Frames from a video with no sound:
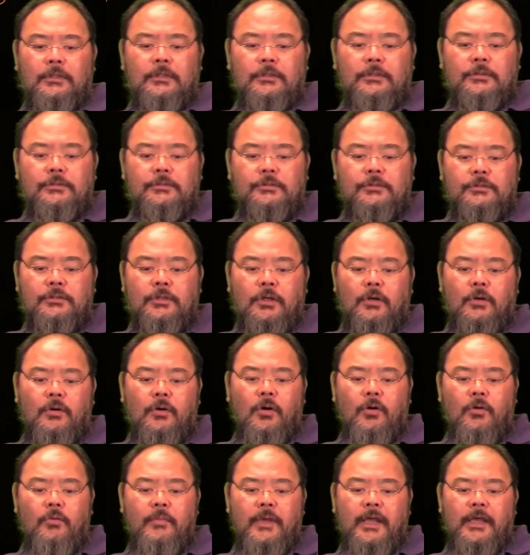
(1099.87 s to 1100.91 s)
So
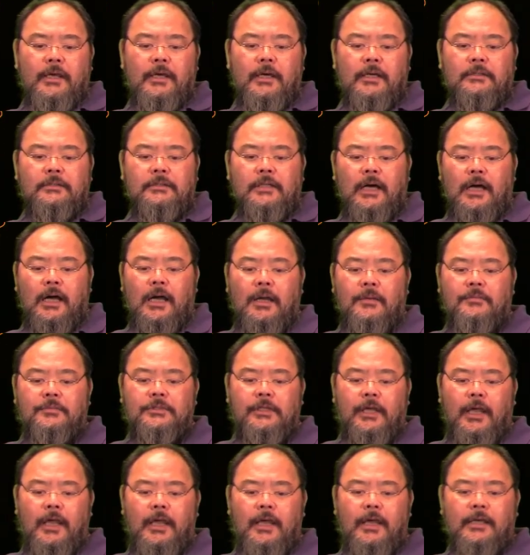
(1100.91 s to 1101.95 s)
omega
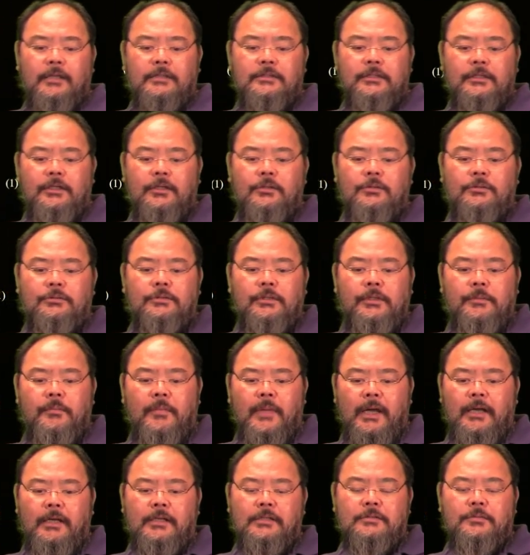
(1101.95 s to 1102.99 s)
times AX equal
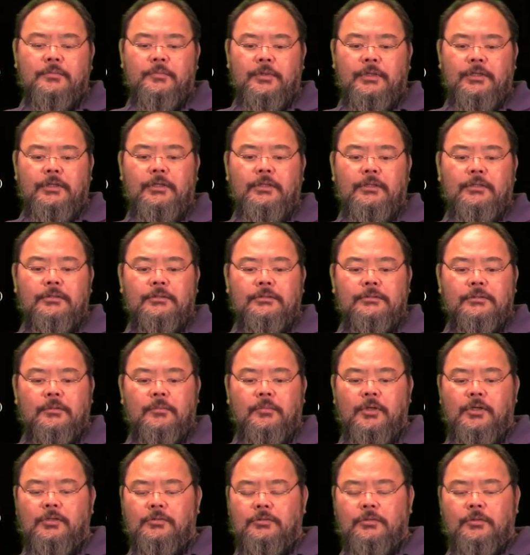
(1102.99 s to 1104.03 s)
minus B
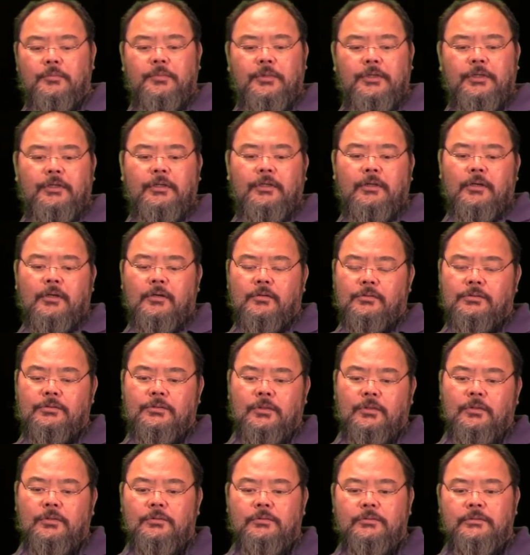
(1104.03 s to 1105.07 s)
supposed to be
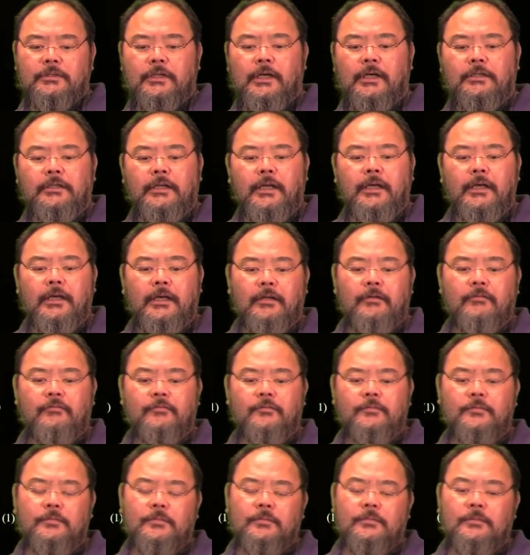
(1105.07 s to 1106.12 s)
also non-negative,
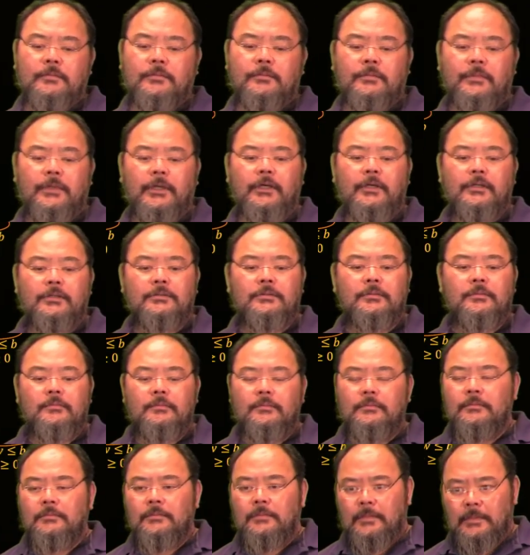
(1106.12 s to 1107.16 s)
because
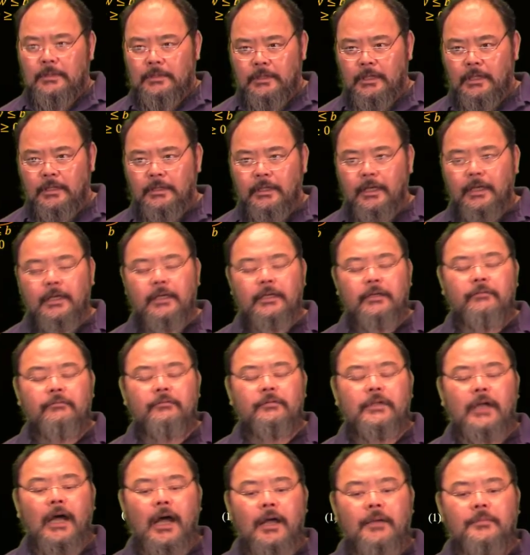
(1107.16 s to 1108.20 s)

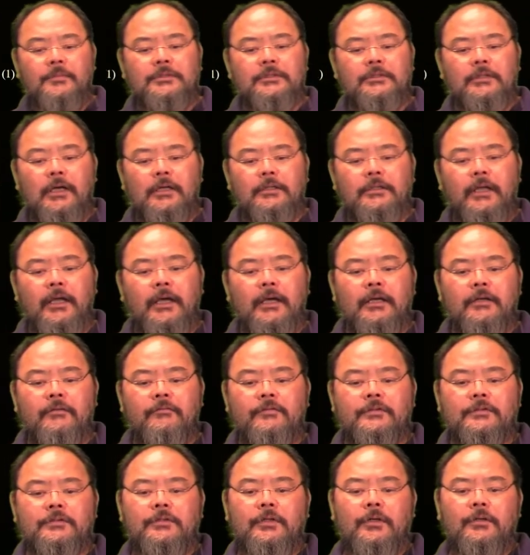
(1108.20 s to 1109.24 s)
non-negative times non-negative
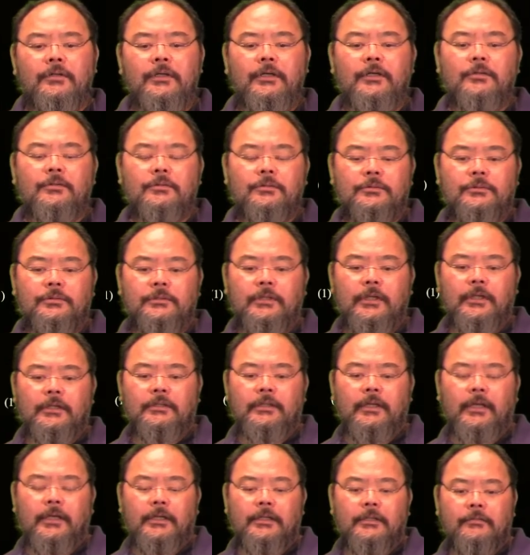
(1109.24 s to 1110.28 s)
is still equal to
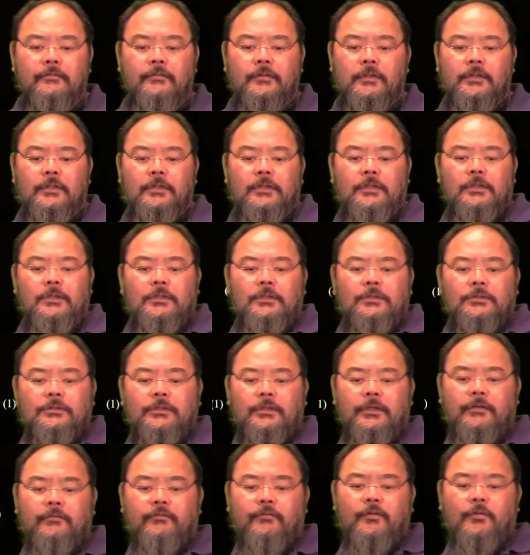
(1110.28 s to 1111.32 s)
non-negative. So
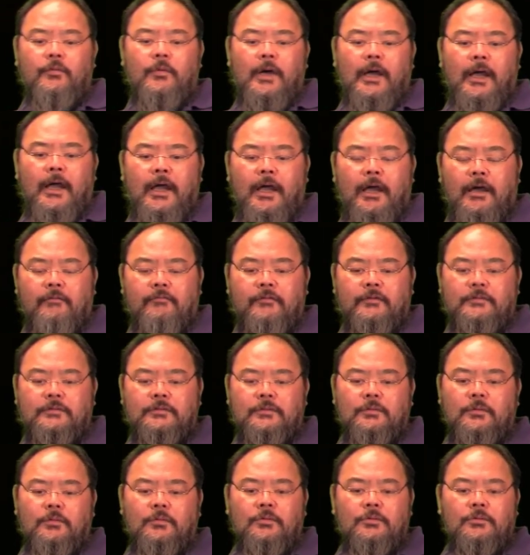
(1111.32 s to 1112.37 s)
therefore we'll have a
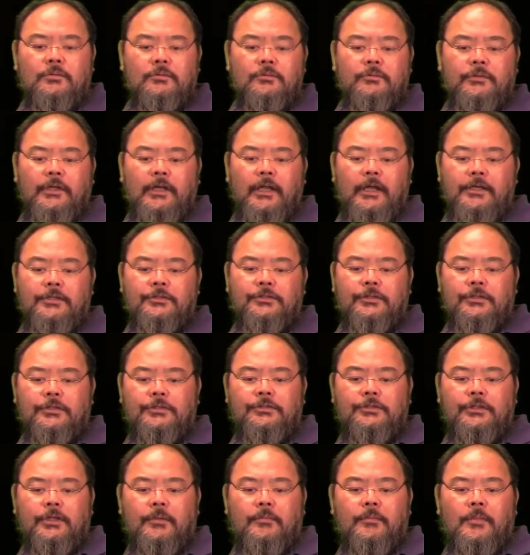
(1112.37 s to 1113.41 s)

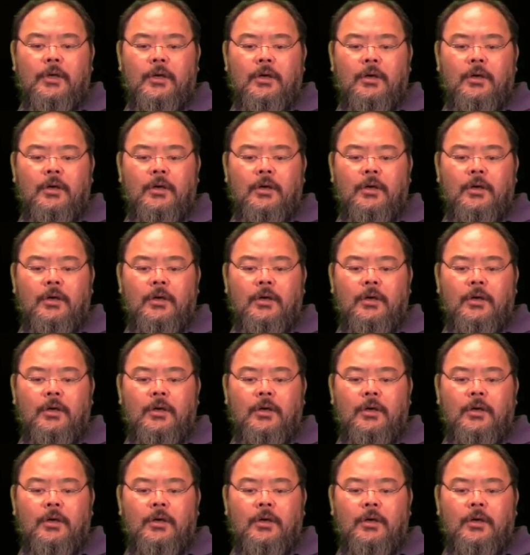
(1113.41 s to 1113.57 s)
relationship